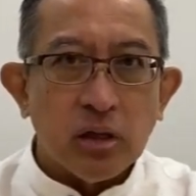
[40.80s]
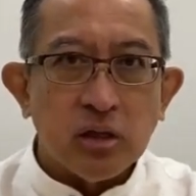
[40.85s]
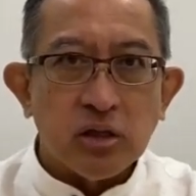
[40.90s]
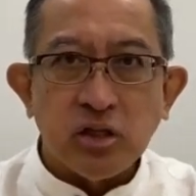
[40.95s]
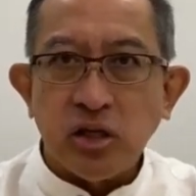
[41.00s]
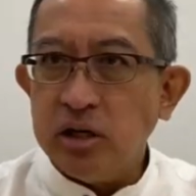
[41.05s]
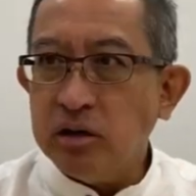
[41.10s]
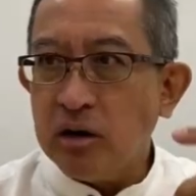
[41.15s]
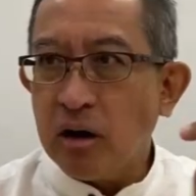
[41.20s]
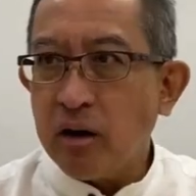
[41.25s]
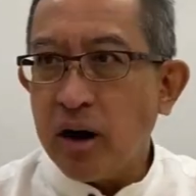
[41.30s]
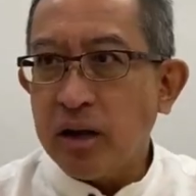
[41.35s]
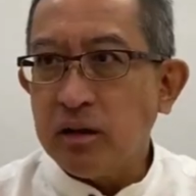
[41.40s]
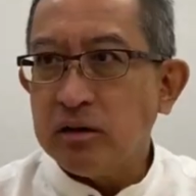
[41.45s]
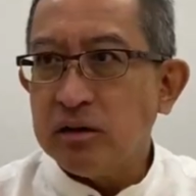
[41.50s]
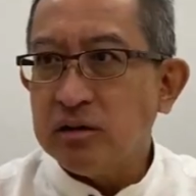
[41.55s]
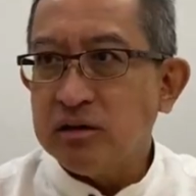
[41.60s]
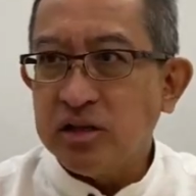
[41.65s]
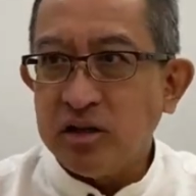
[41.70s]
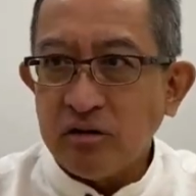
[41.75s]
she
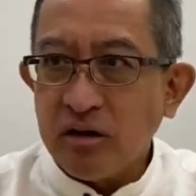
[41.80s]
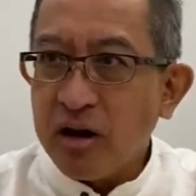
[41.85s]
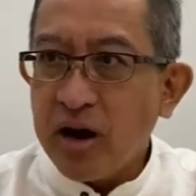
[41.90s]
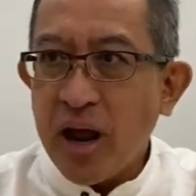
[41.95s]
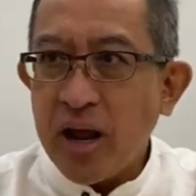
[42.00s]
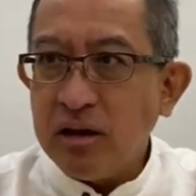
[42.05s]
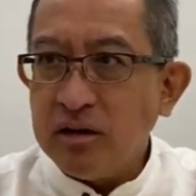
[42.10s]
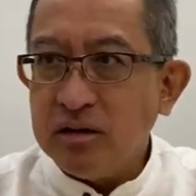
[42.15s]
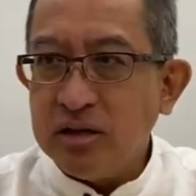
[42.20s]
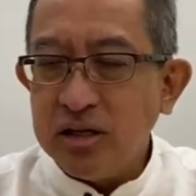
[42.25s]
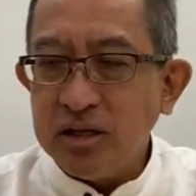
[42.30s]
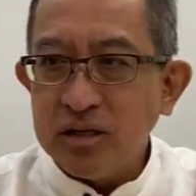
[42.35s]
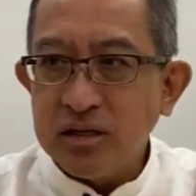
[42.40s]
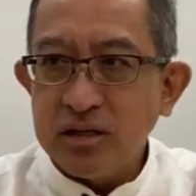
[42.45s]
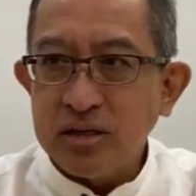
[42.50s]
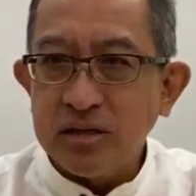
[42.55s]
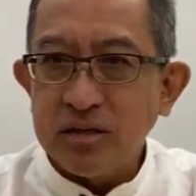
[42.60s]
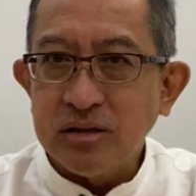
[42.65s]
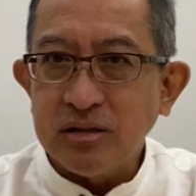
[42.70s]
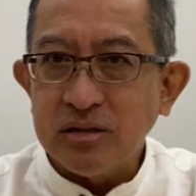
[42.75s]
relayed
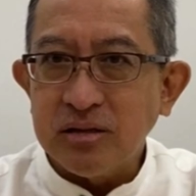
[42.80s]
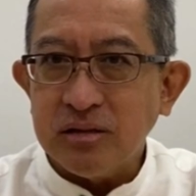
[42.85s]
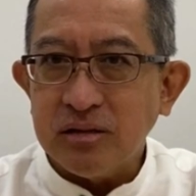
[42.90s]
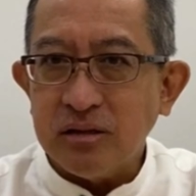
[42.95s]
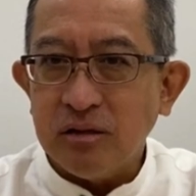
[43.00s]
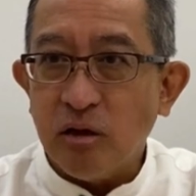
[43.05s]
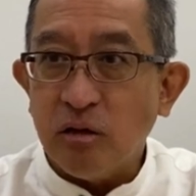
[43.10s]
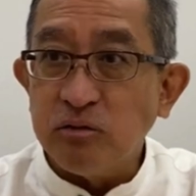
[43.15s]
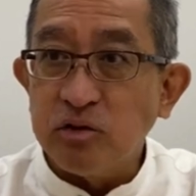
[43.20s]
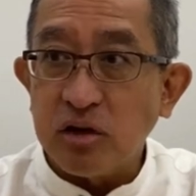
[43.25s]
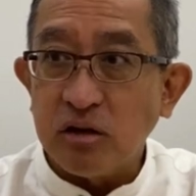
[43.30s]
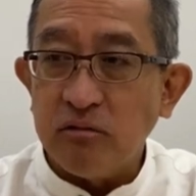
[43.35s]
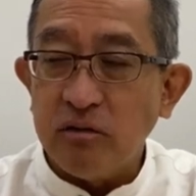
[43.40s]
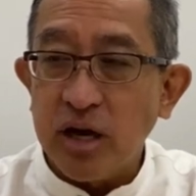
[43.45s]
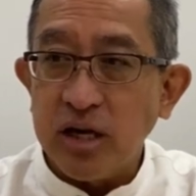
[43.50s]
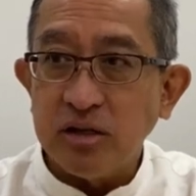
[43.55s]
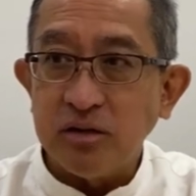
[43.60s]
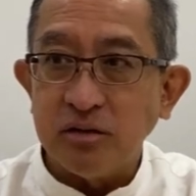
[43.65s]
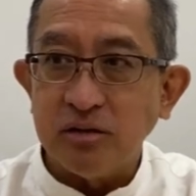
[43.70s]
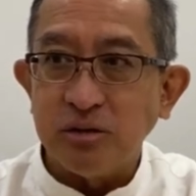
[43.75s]
this
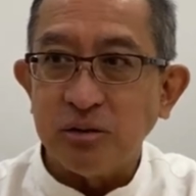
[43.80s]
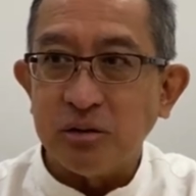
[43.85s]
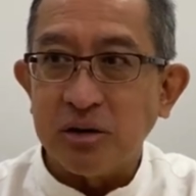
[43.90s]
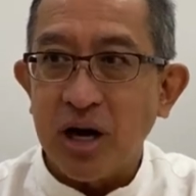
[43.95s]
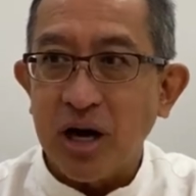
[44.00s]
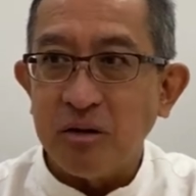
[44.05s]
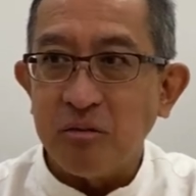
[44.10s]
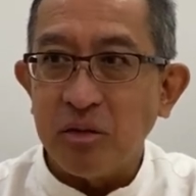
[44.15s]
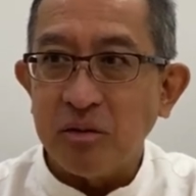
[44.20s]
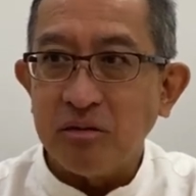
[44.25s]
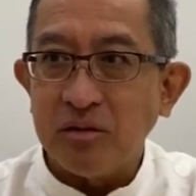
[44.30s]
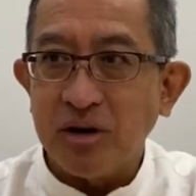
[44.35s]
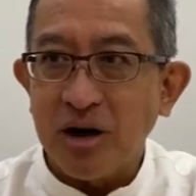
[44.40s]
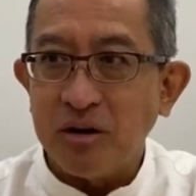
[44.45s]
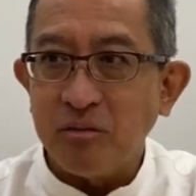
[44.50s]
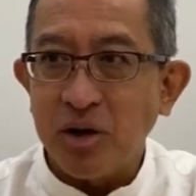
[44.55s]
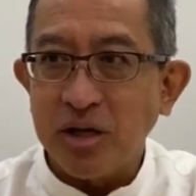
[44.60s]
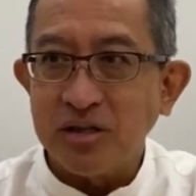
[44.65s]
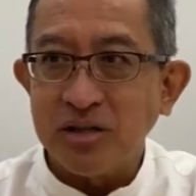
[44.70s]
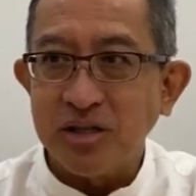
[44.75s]
observation to
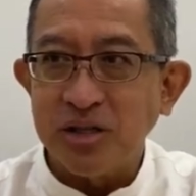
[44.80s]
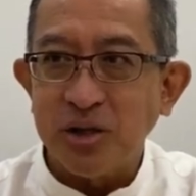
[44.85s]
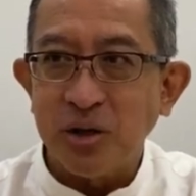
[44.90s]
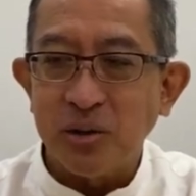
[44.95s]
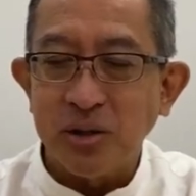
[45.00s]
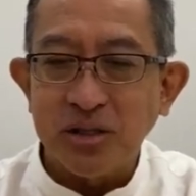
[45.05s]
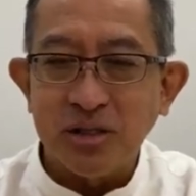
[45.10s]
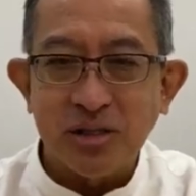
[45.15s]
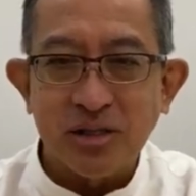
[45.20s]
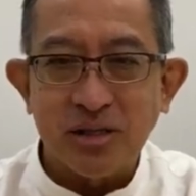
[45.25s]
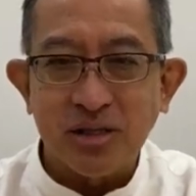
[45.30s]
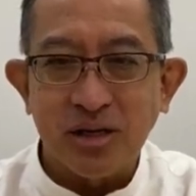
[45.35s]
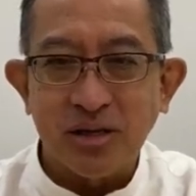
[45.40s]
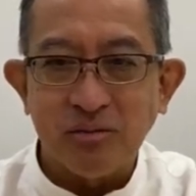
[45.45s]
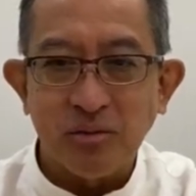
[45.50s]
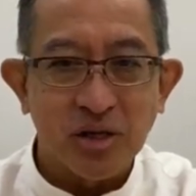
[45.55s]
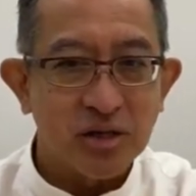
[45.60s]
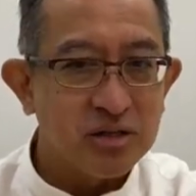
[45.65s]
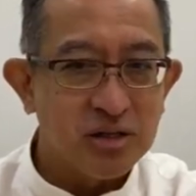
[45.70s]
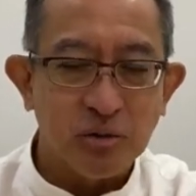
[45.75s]
Grandmaster Cho. She
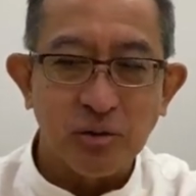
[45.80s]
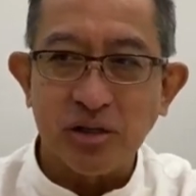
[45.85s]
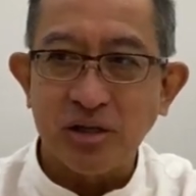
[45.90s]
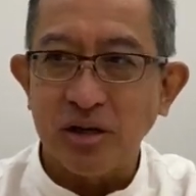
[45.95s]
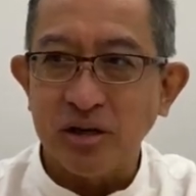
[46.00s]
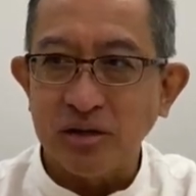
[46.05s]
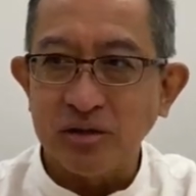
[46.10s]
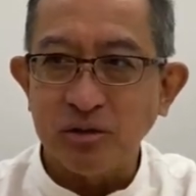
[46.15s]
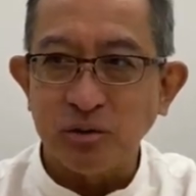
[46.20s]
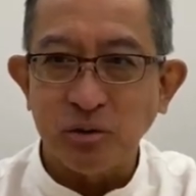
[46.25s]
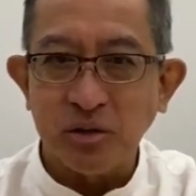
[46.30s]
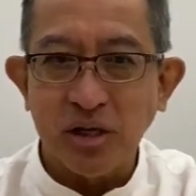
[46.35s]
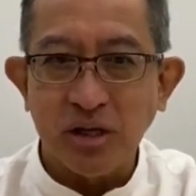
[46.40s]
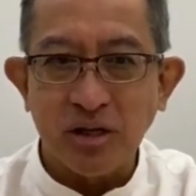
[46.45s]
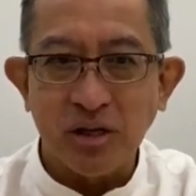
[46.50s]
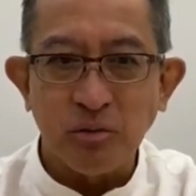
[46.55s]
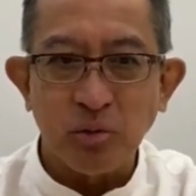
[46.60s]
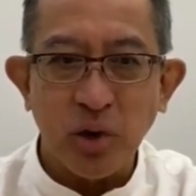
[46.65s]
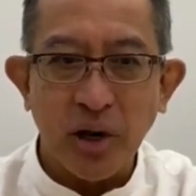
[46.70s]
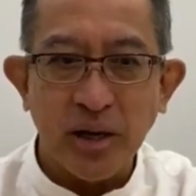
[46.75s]
said, because she was a
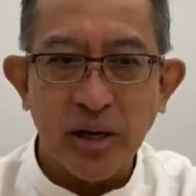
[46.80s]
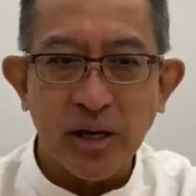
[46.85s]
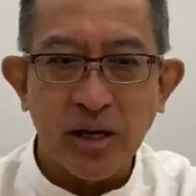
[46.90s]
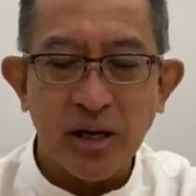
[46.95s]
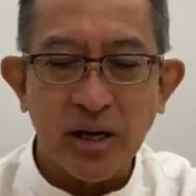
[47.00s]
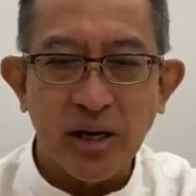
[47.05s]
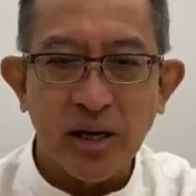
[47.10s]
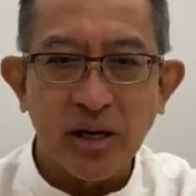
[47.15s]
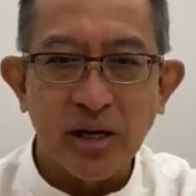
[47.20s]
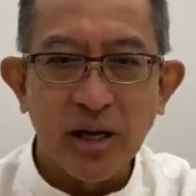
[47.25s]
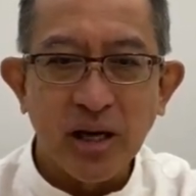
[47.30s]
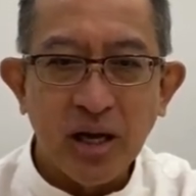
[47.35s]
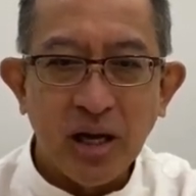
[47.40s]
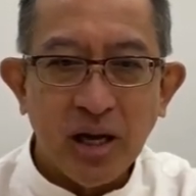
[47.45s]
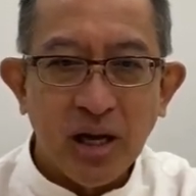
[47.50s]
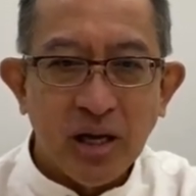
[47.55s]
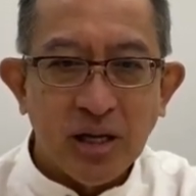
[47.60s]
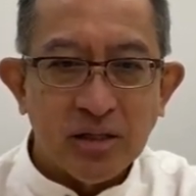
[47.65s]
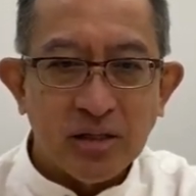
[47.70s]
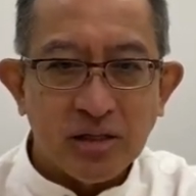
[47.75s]
student in pranic healing,
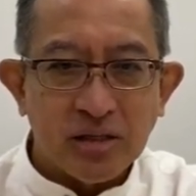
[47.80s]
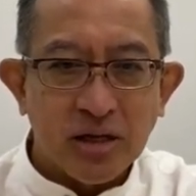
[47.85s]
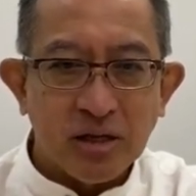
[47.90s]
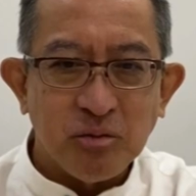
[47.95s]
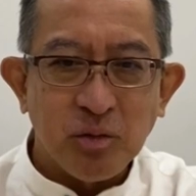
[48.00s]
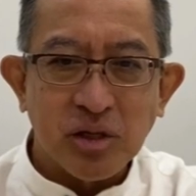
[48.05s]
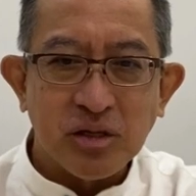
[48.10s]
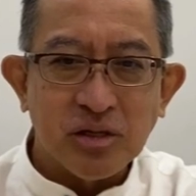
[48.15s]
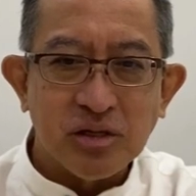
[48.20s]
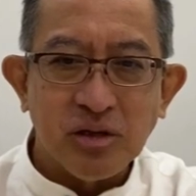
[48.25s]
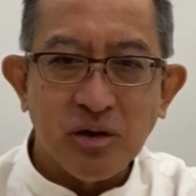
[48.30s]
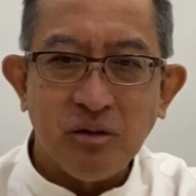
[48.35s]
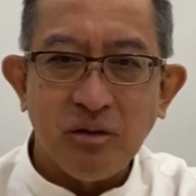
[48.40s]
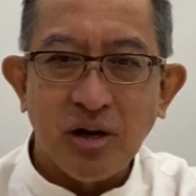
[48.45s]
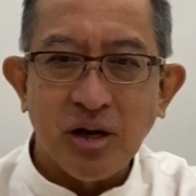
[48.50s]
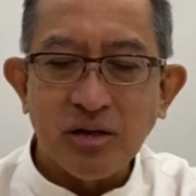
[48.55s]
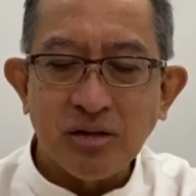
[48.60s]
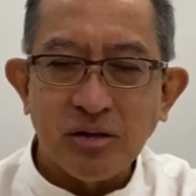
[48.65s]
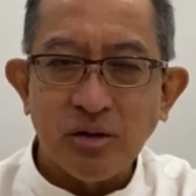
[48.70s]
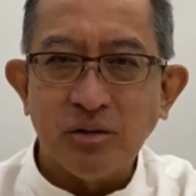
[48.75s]
she said, "Master Cho,
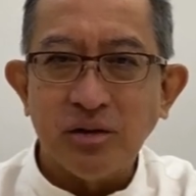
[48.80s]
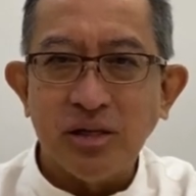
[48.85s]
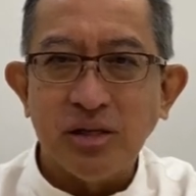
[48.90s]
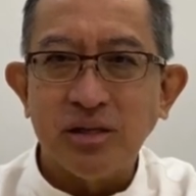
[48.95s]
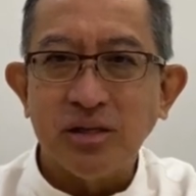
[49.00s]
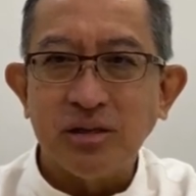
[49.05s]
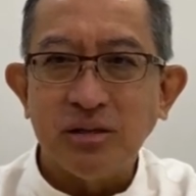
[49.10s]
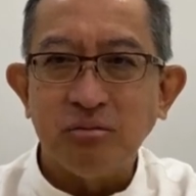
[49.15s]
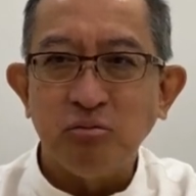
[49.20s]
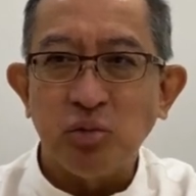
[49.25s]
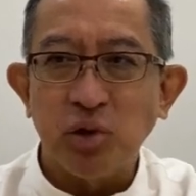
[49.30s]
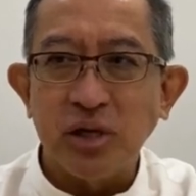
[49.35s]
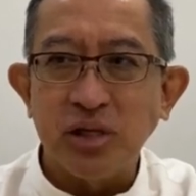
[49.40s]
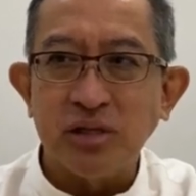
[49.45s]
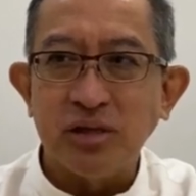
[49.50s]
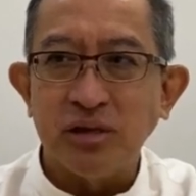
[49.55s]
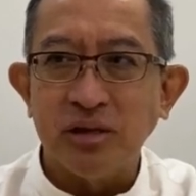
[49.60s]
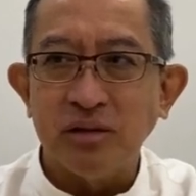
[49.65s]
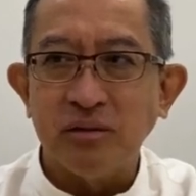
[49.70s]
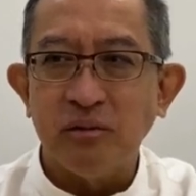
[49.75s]
I saw this
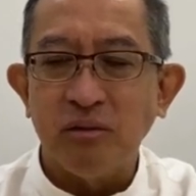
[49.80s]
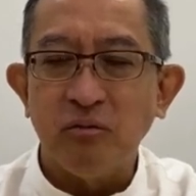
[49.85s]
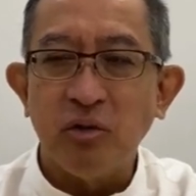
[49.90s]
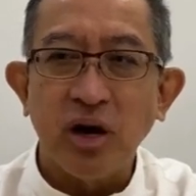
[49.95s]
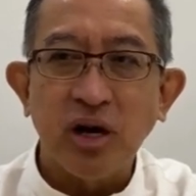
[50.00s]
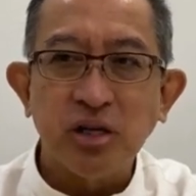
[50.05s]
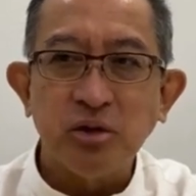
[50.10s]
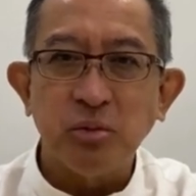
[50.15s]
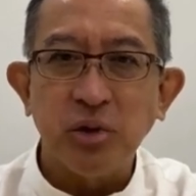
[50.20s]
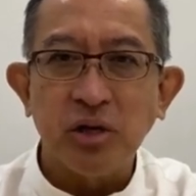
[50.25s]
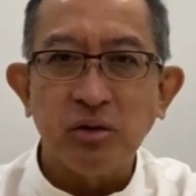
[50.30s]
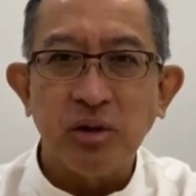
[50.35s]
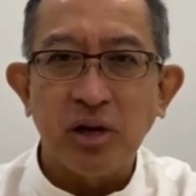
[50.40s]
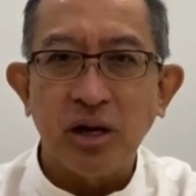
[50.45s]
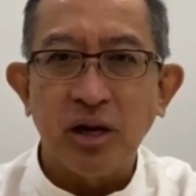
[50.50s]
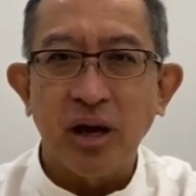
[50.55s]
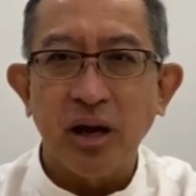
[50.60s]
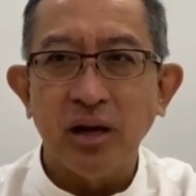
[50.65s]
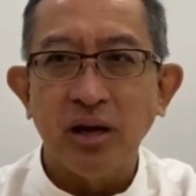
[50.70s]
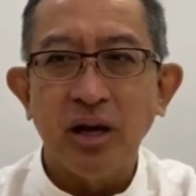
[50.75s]
person, very spiritual
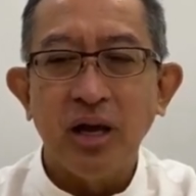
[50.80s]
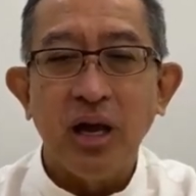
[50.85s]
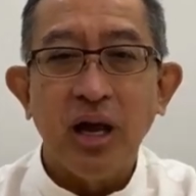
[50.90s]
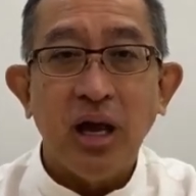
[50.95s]
guy.